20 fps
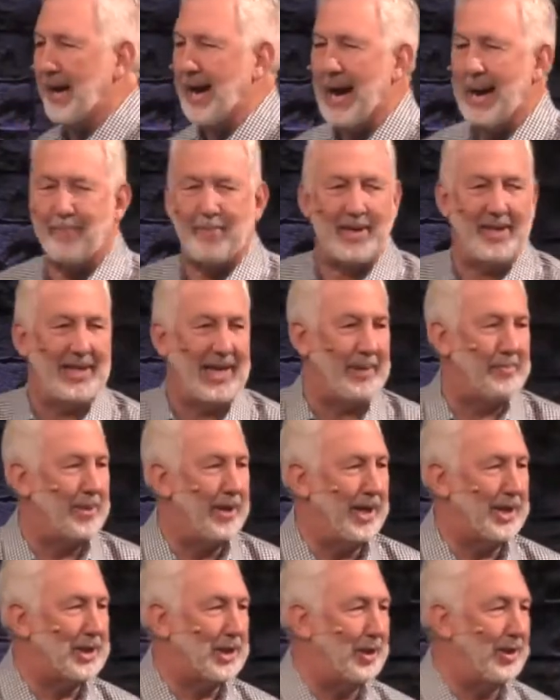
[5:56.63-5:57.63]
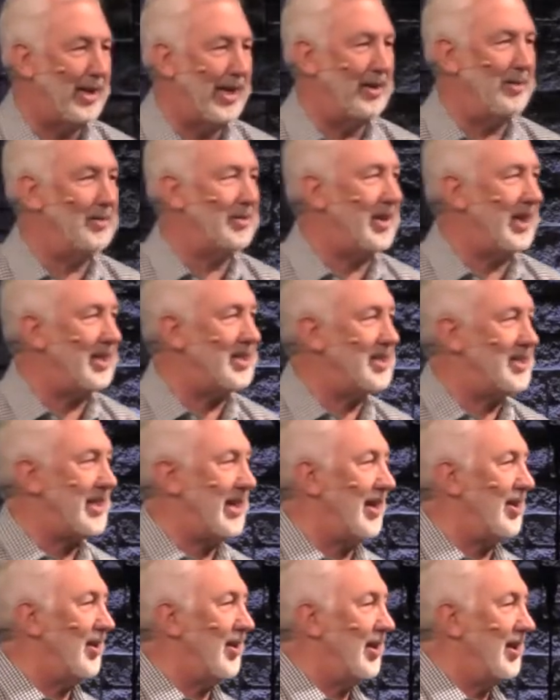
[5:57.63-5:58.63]
happy in that picture. I don't think
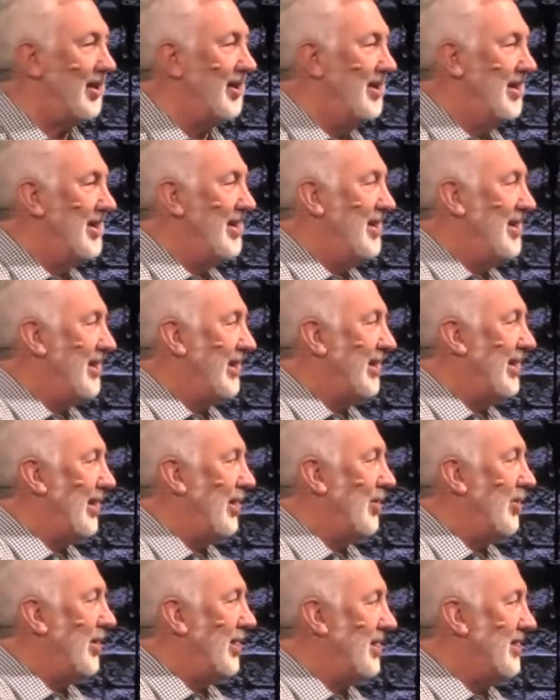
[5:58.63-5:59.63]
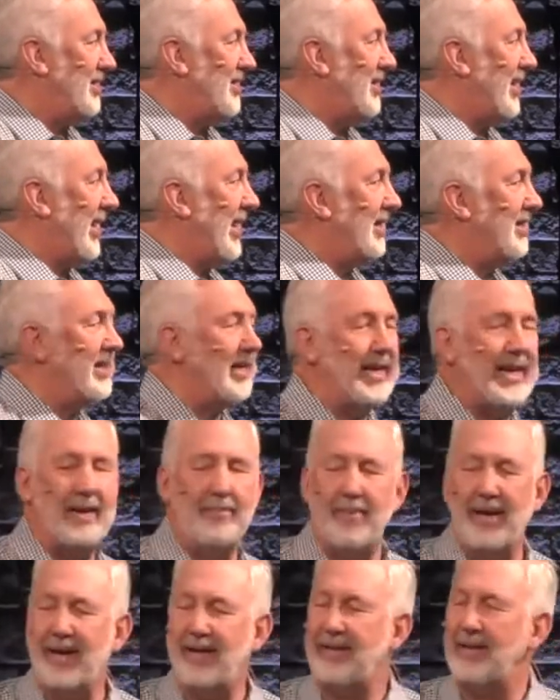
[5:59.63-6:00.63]
Sarah, you know, is saying today,
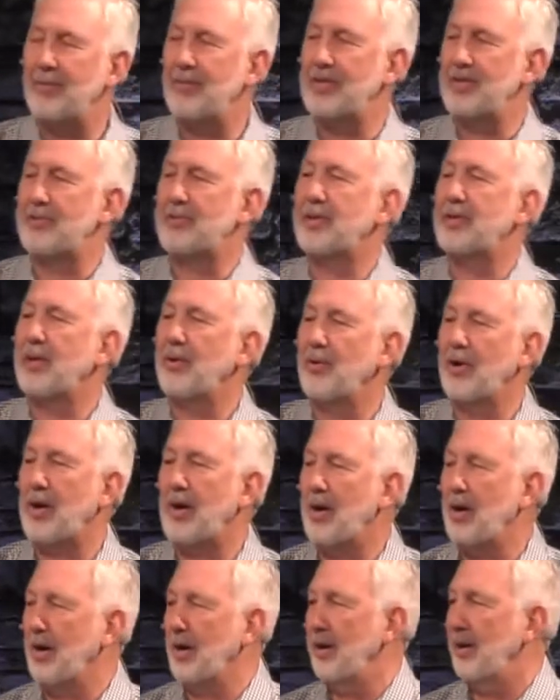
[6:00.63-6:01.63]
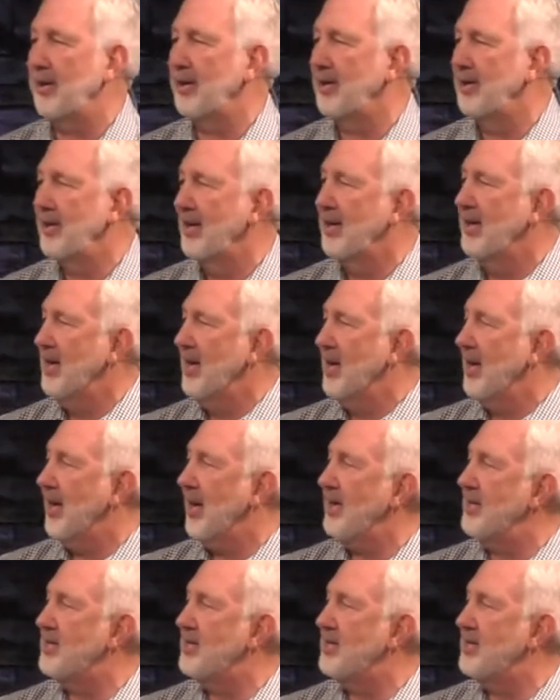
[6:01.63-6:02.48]
man, that was so hard. I